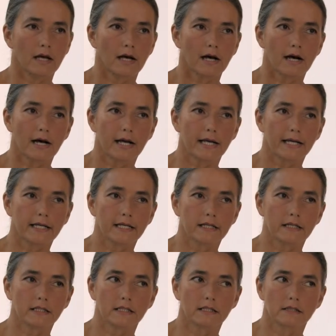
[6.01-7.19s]

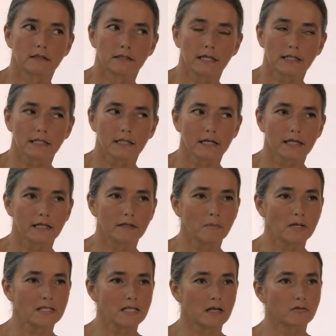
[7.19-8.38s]
I dedicated
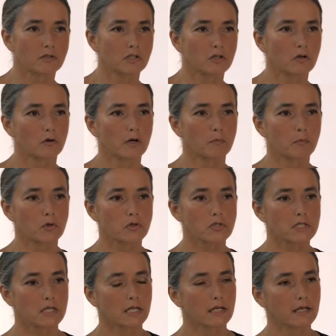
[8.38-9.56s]
myself to yoga
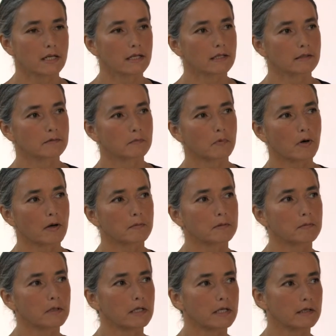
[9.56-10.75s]
personally,
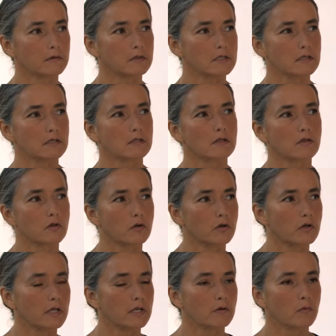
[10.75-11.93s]
probably it was
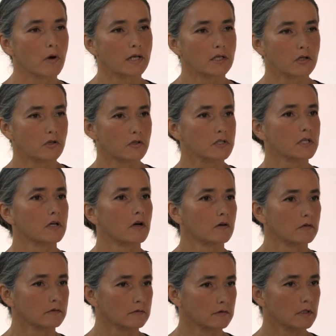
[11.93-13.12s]
31 years
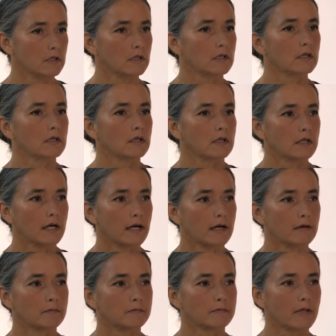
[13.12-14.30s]
ago.
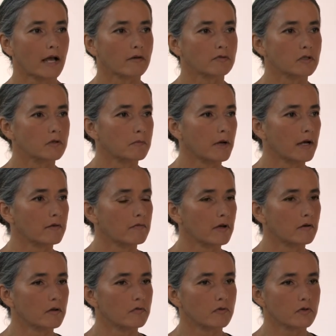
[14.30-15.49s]
After my
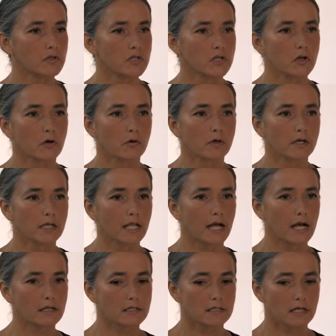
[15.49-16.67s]
very first yoga
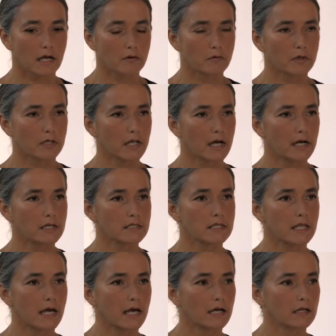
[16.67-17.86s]
class, I realized
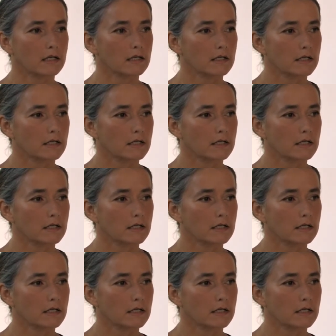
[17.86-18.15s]
that